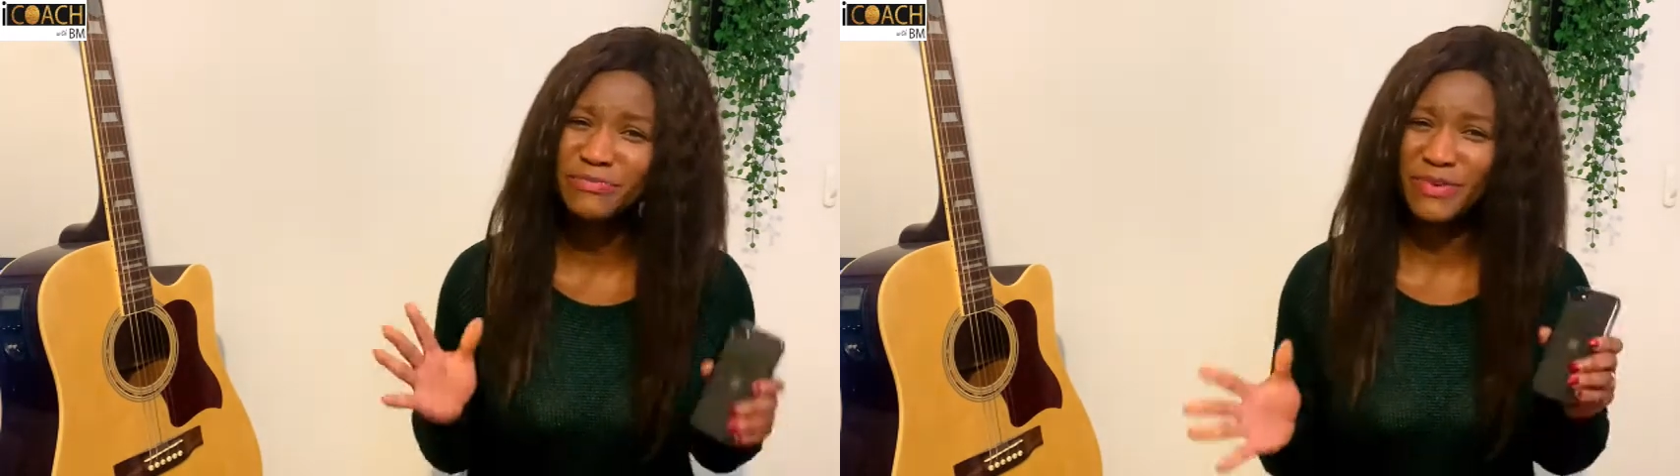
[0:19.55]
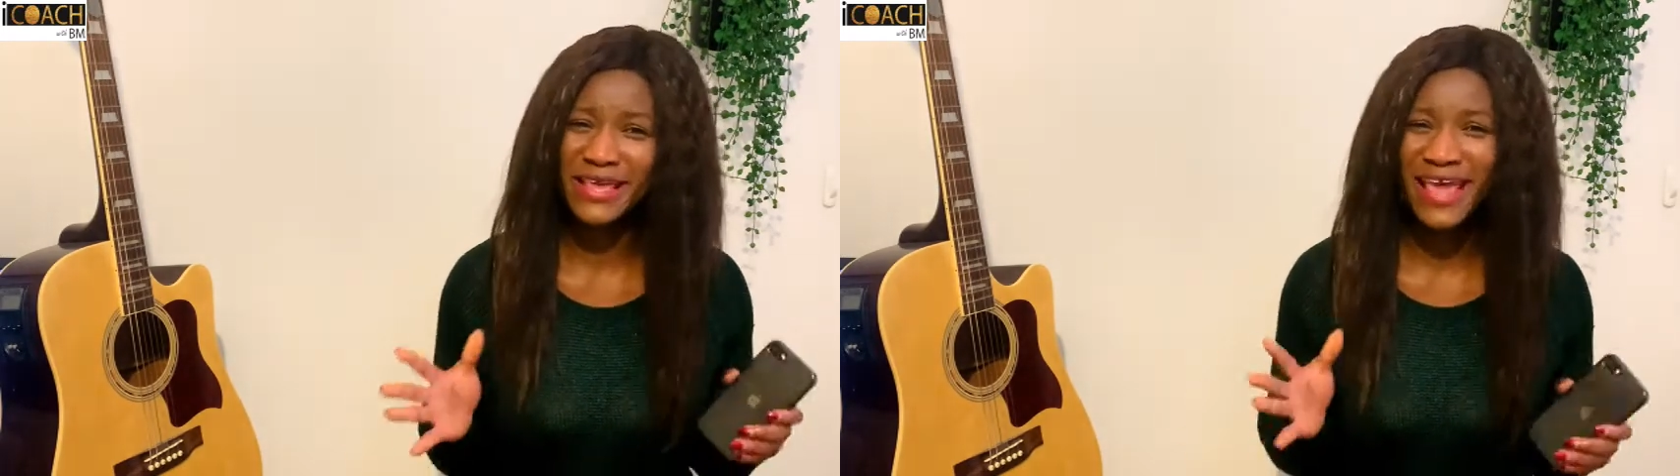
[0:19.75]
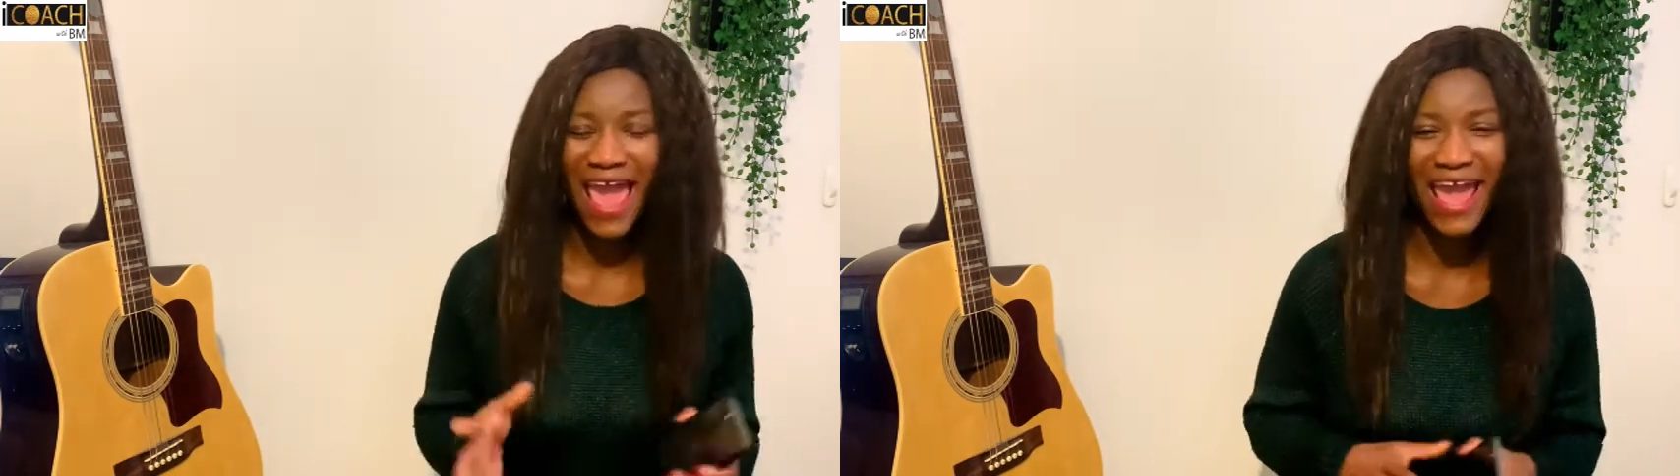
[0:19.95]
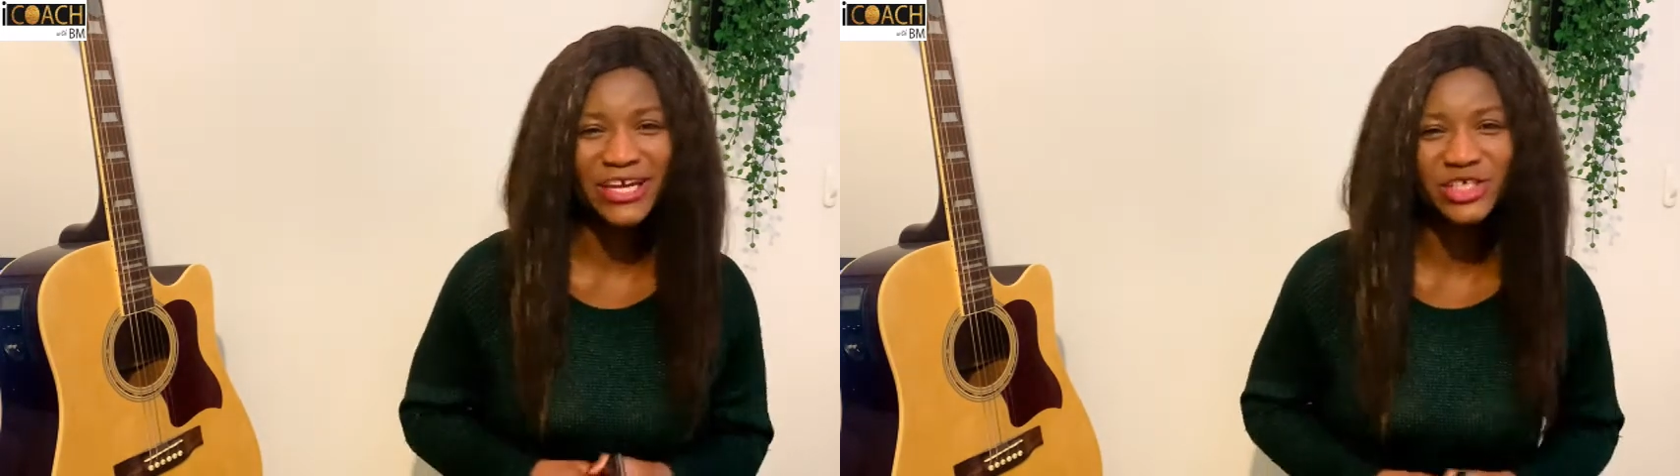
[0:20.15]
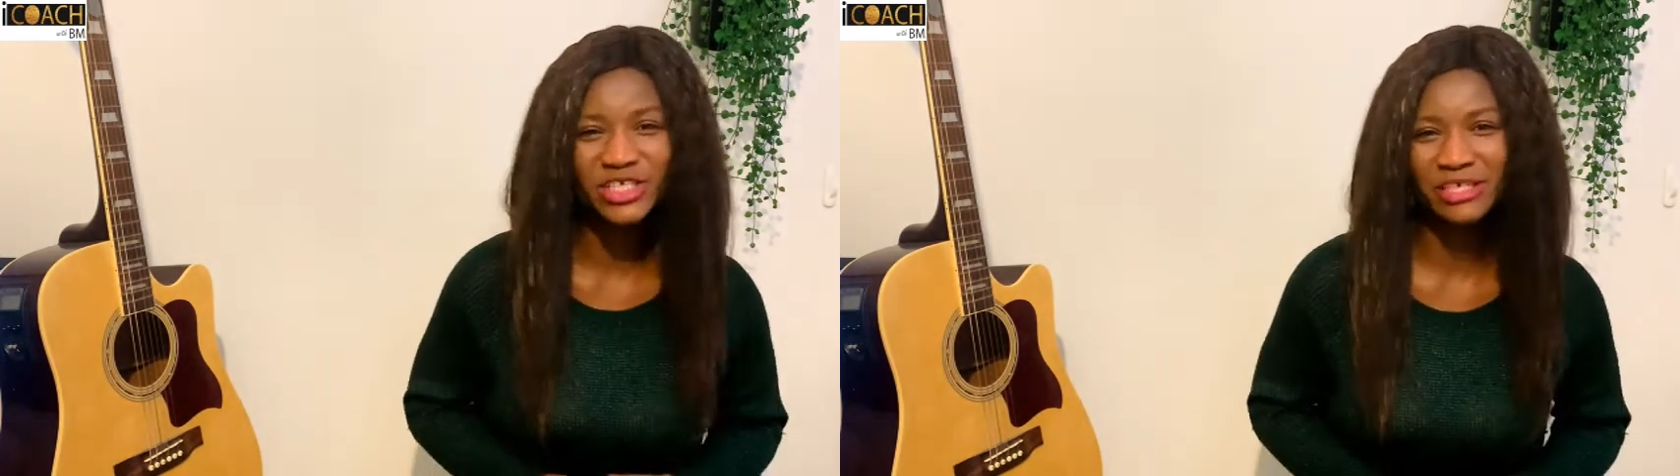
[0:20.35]

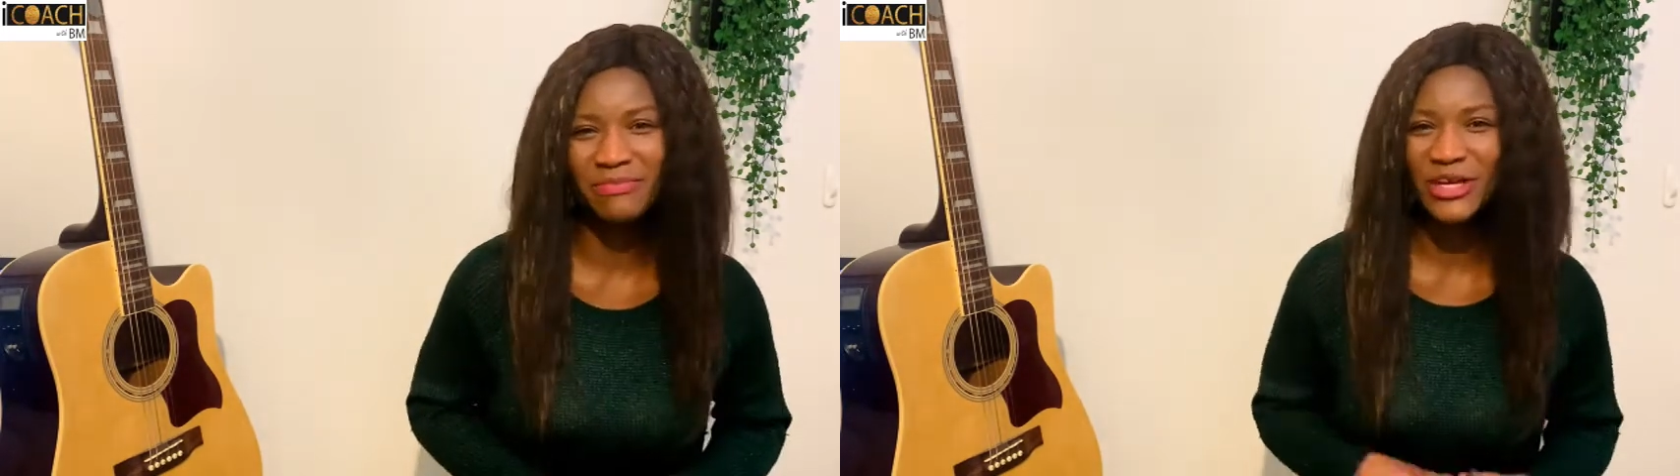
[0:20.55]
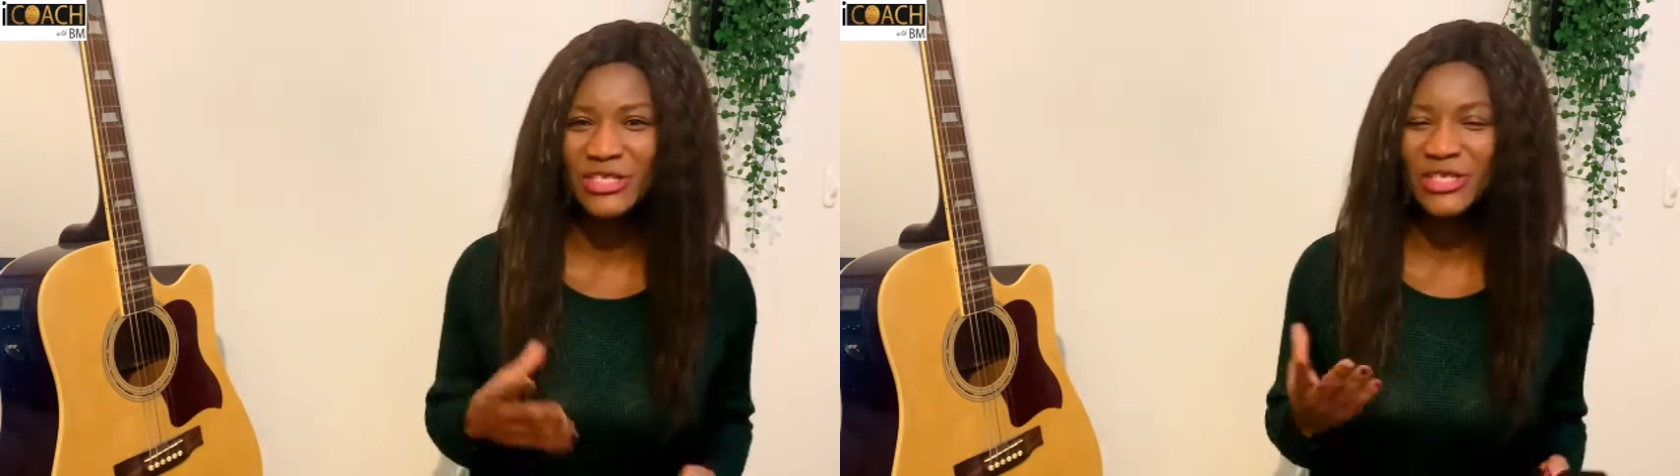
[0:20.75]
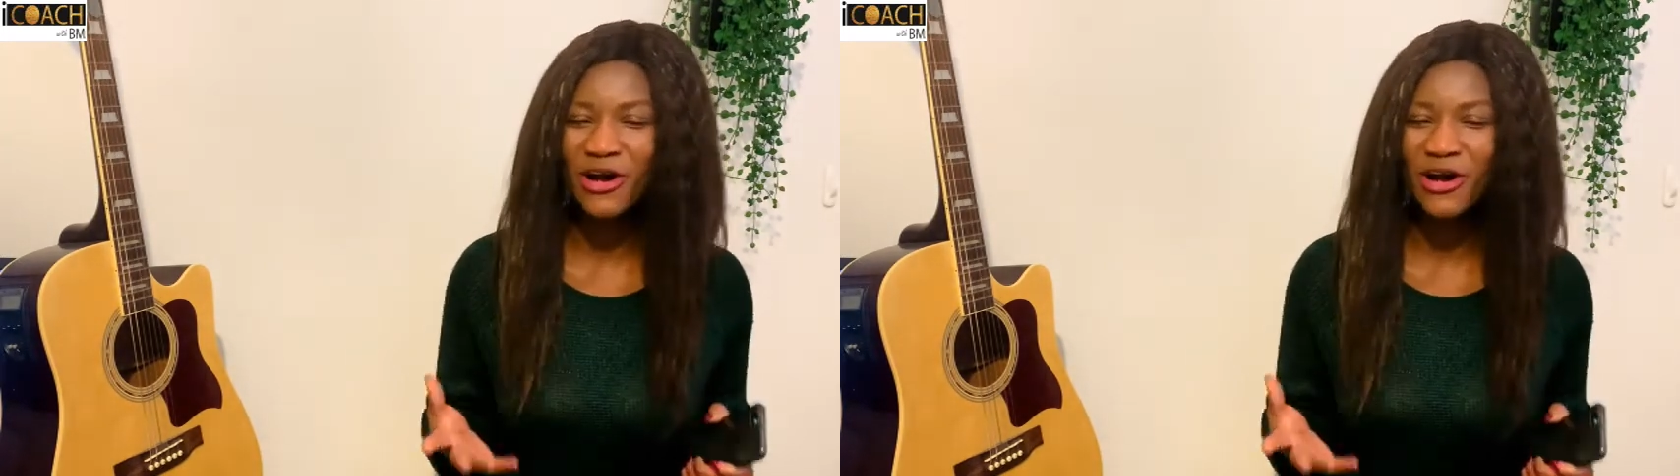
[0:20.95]
PhD because